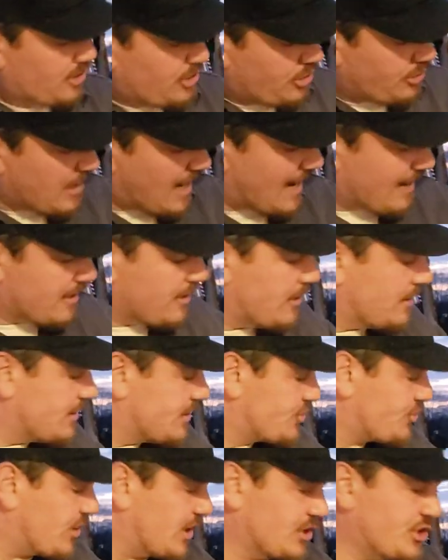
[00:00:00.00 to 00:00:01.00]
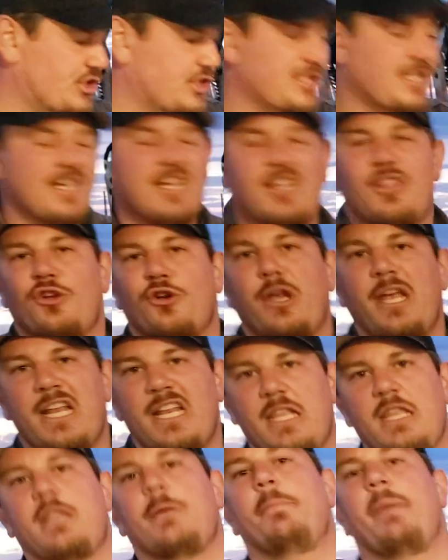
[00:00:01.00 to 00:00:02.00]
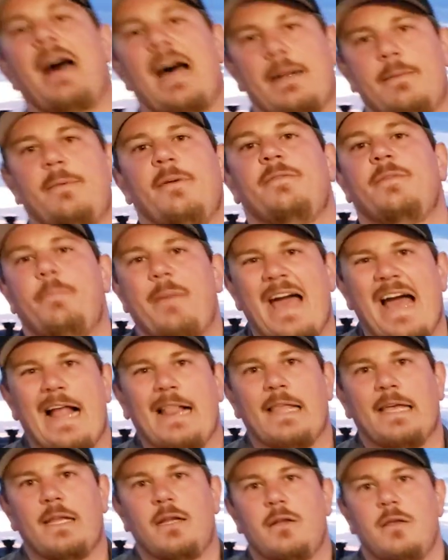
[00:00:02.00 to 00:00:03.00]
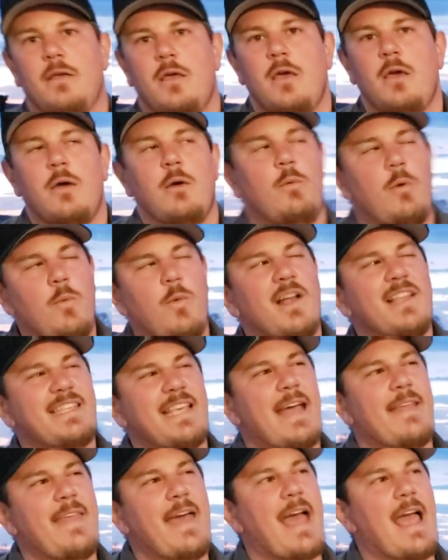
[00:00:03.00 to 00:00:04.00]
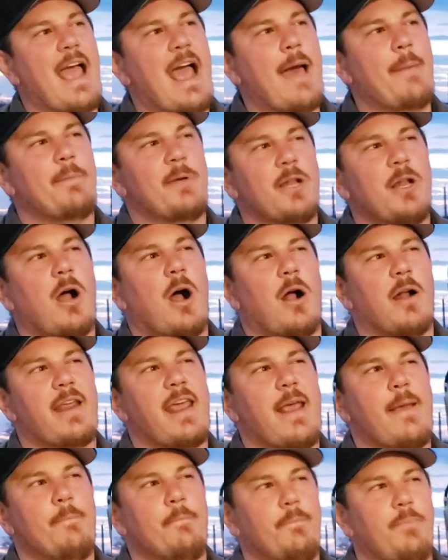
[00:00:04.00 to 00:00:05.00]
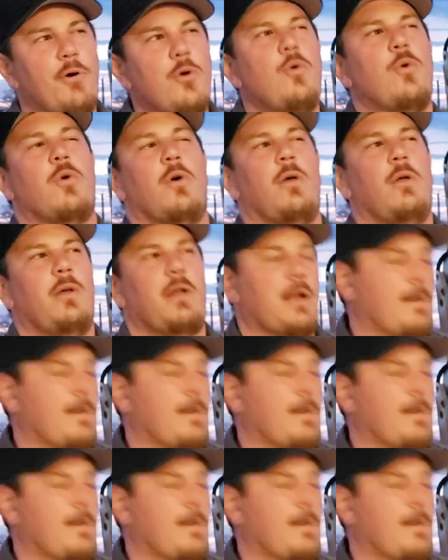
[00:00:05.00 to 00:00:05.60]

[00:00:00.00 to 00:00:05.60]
you got good instructions, and they're hidden at the bottom of the pallet we once had that happen on a pool,